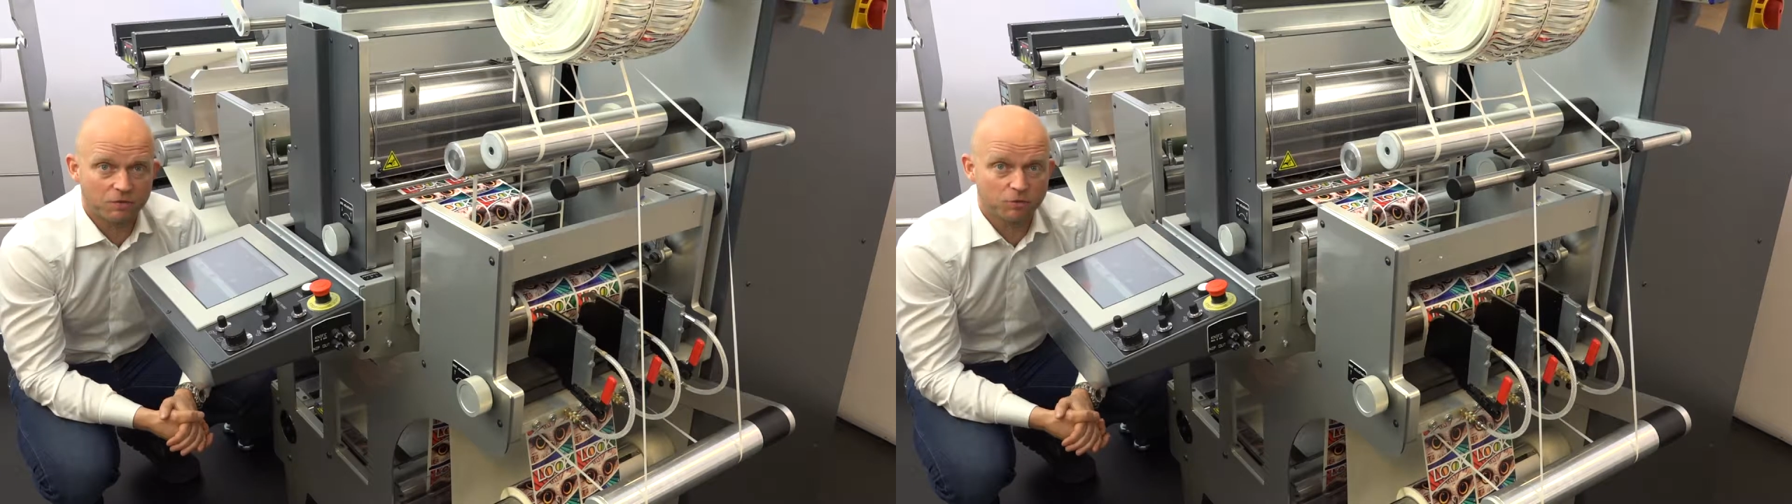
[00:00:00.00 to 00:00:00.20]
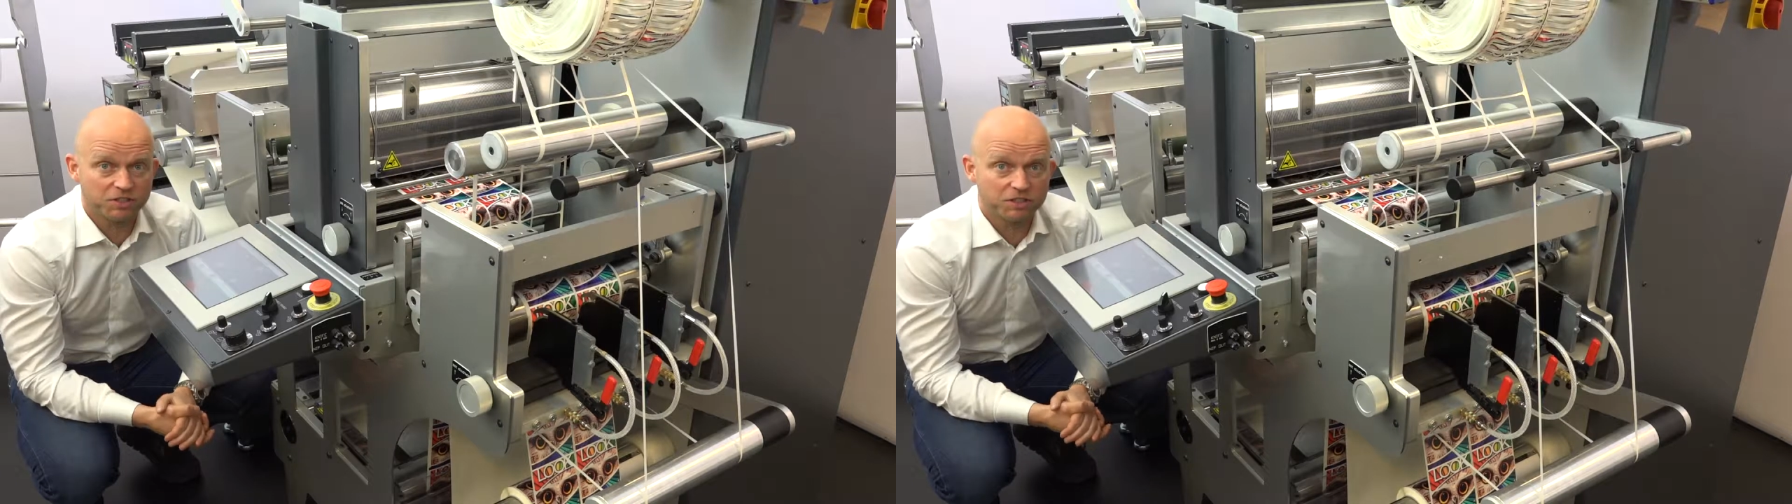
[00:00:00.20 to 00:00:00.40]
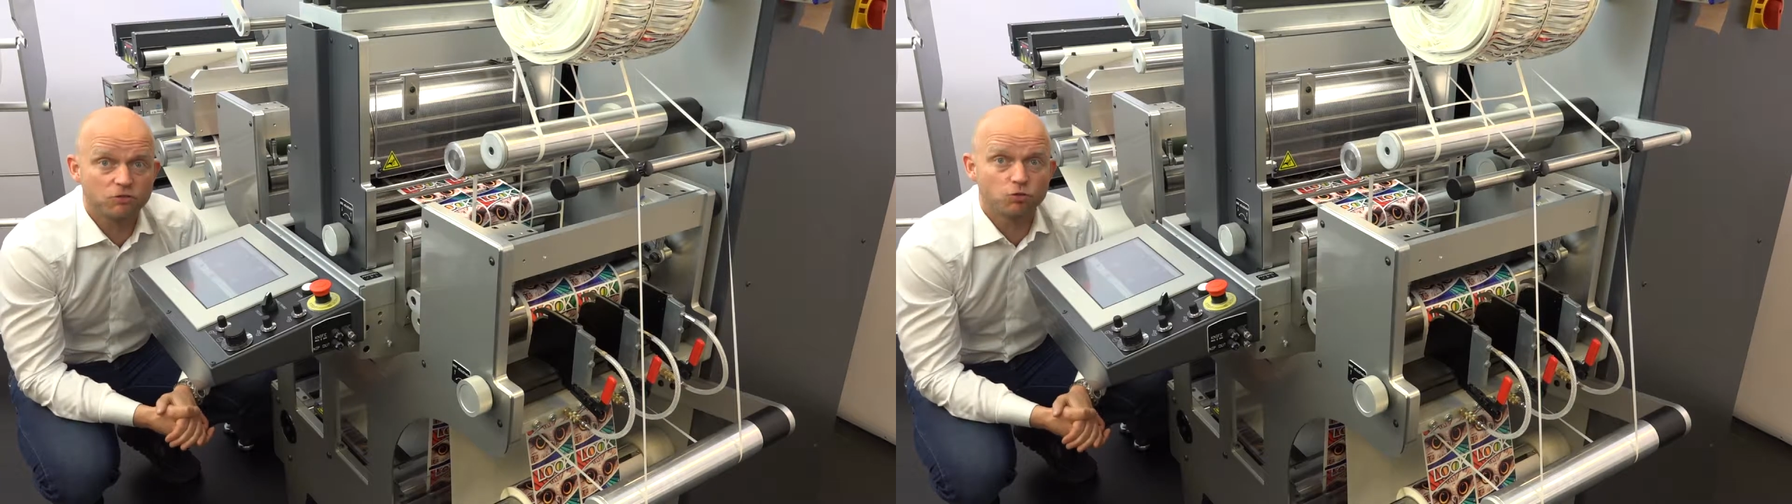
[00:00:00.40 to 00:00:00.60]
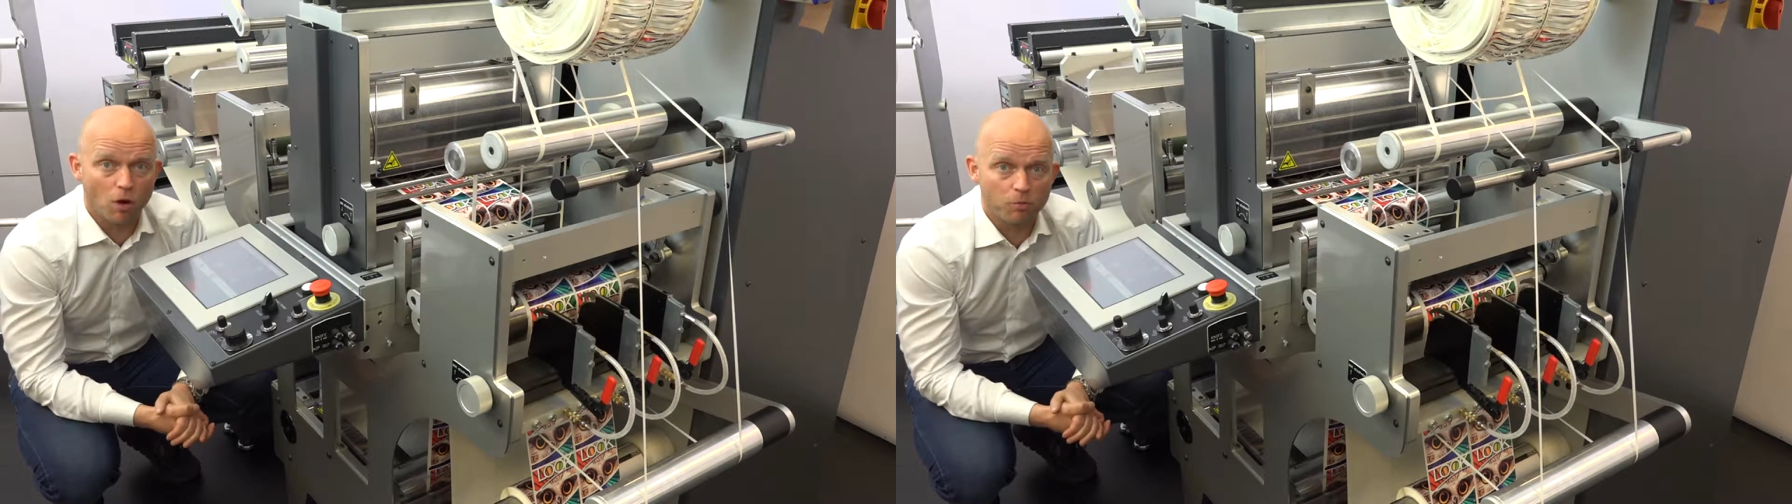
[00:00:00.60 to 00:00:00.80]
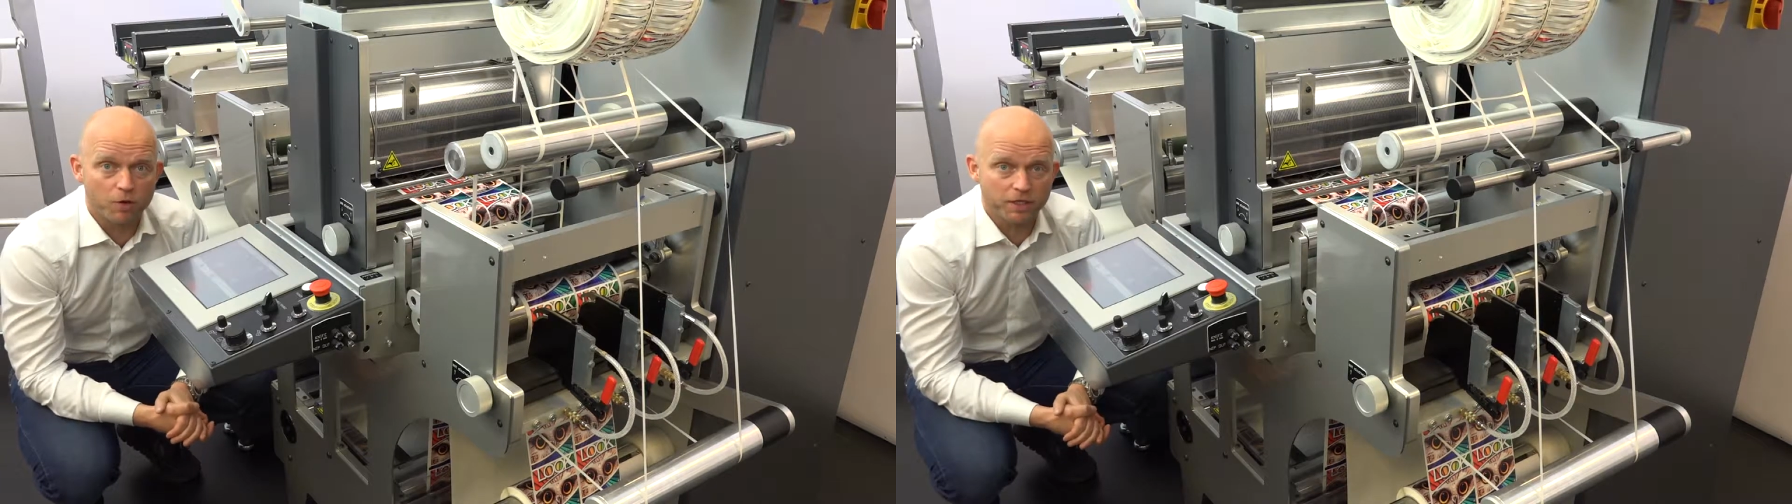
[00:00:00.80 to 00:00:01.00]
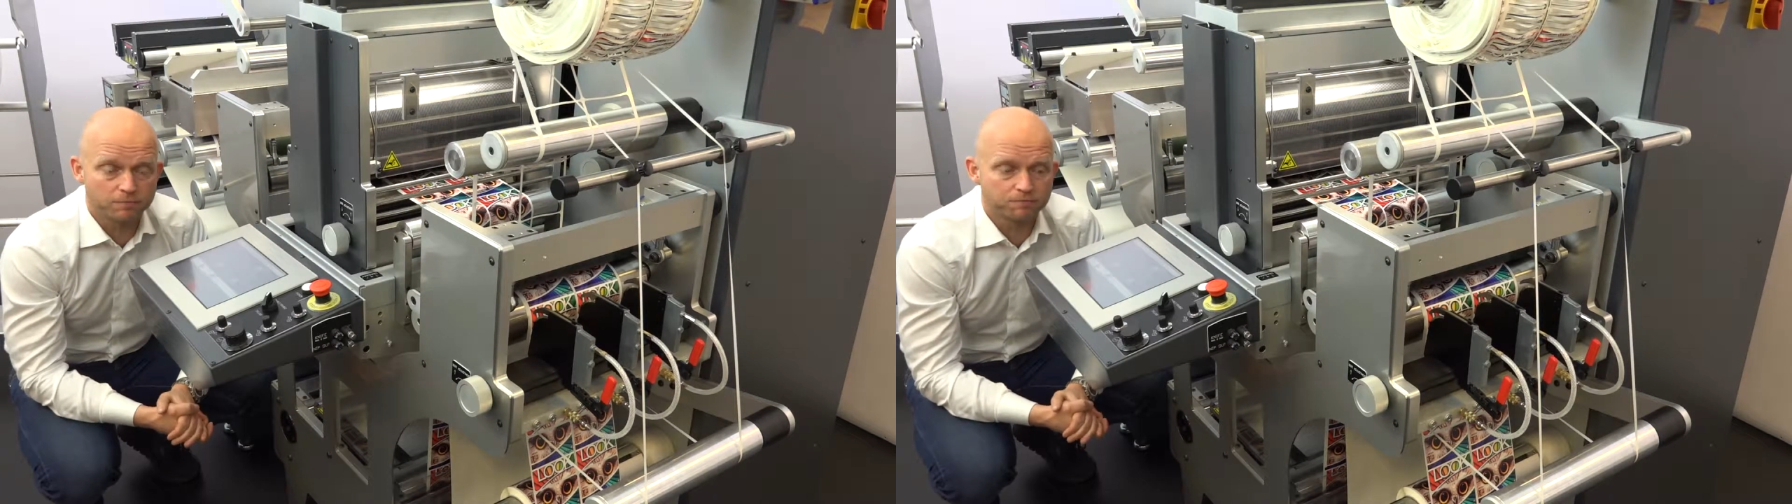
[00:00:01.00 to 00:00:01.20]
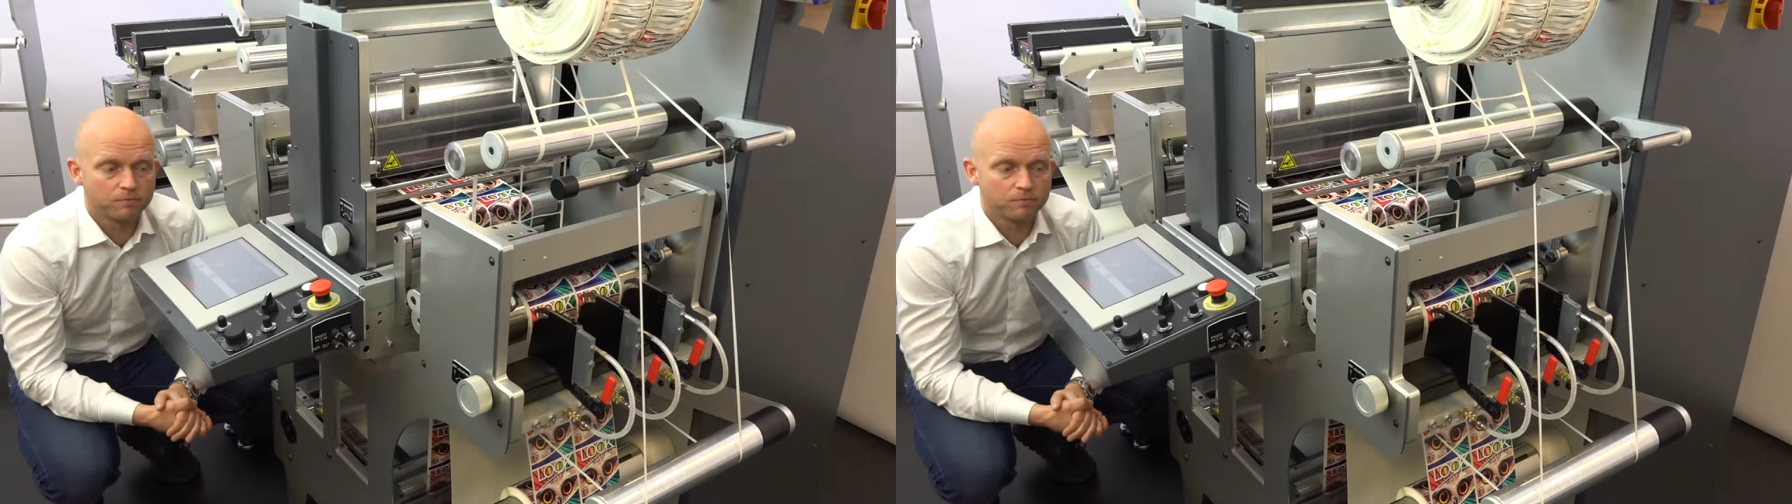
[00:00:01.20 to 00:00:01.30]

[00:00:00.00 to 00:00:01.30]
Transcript: that was easy to operate.